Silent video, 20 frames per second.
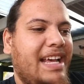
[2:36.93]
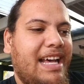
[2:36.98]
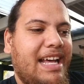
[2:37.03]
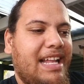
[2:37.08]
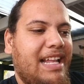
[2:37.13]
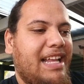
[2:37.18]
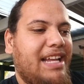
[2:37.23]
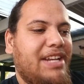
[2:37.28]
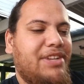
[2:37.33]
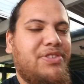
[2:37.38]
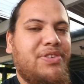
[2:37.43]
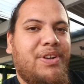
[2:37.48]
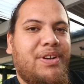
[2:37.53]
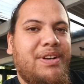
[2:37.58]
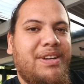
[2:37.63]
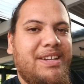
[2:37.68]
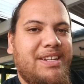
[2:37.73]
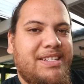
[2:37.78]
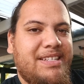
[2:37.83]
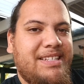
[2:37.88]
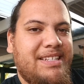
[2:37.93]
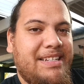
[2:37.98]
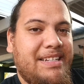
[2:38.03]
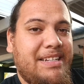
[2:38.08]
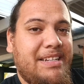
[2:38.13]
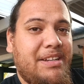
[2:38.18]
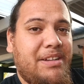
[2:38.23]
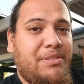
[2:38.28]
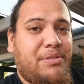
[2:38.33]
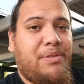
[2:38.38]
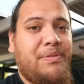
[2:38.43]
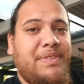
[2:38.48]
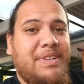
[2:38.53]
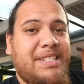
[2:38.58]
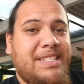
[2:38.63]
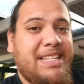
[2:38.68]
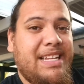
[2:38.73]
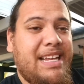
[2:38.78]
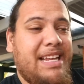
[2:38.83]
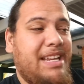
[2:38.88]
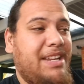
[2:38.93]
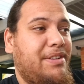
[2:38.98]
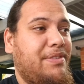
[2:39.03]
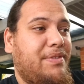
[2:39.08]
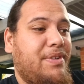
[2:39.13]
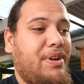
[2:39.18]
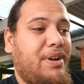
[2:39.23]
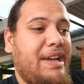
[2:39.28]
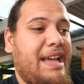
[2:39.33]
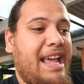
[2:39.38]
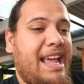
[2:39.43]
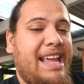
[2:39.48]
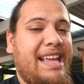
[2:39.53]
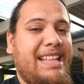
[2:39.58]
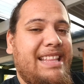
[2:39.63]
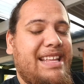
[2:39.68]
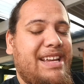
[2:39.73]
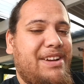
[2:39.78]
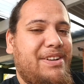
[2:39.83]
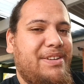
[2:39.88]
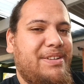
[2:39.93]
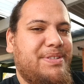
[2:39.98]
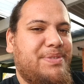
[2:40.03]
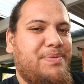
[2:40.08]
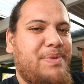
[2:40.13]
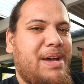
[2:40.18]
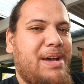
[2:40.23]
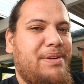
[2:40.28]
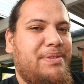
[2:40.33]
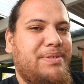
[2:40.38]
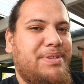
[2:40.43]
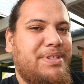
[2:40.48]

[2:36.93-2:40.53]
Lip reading: electronics, and obviously you've got heat there as well,